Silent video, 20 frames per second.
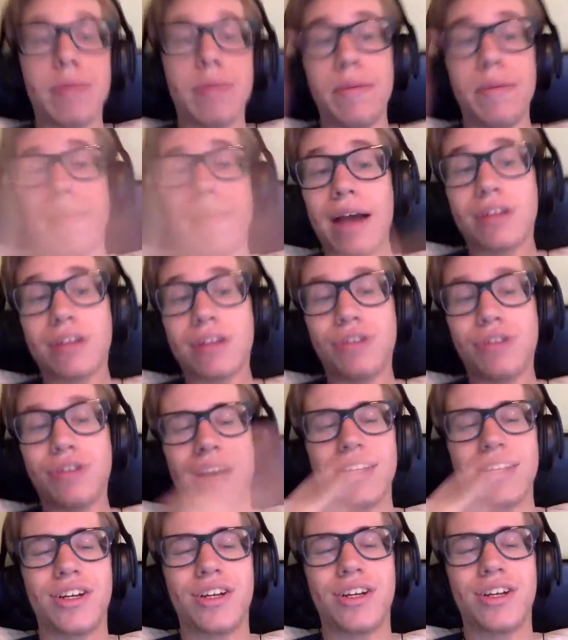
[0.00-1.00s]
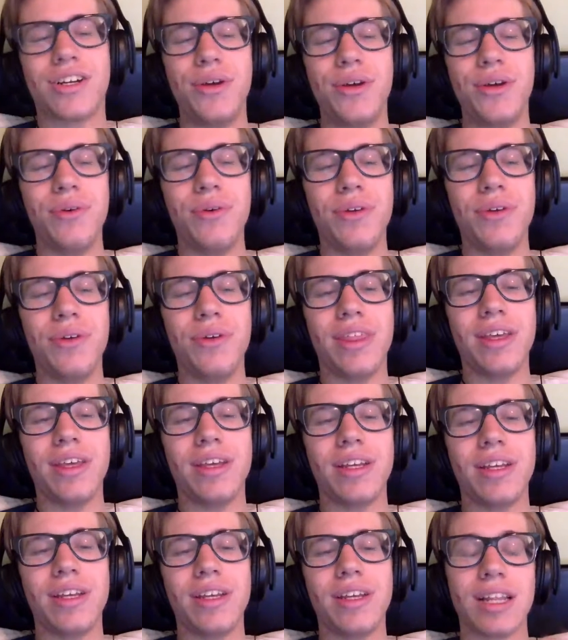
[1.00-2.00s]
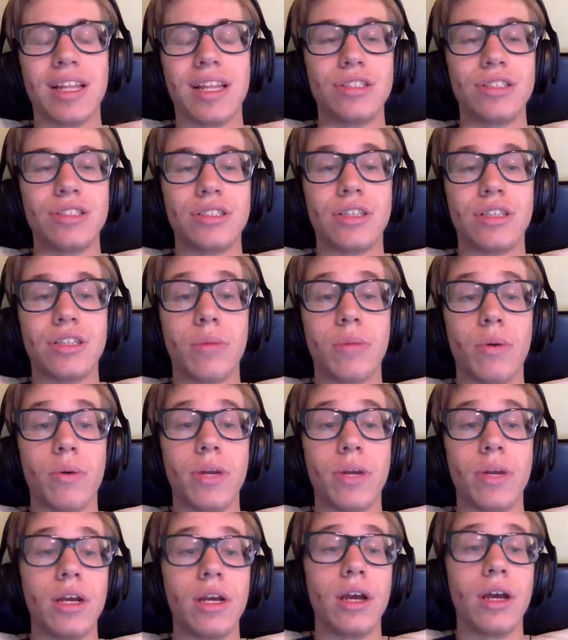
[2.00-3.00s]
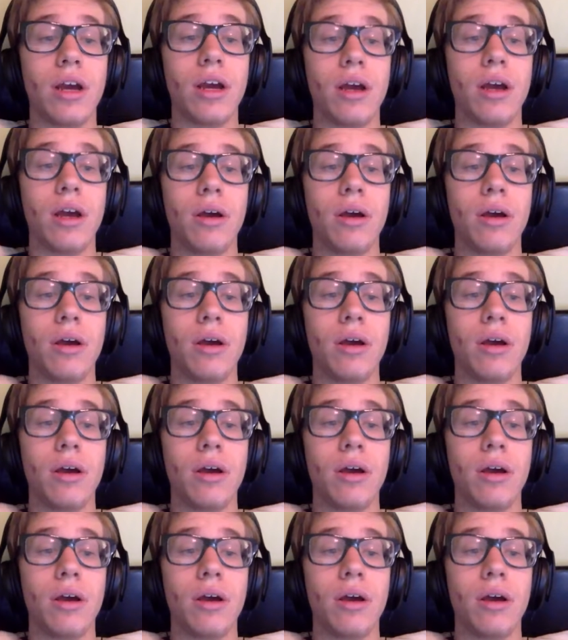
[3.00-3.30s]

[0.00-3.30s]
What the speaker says: backtrack to the Disney Legends ceremony.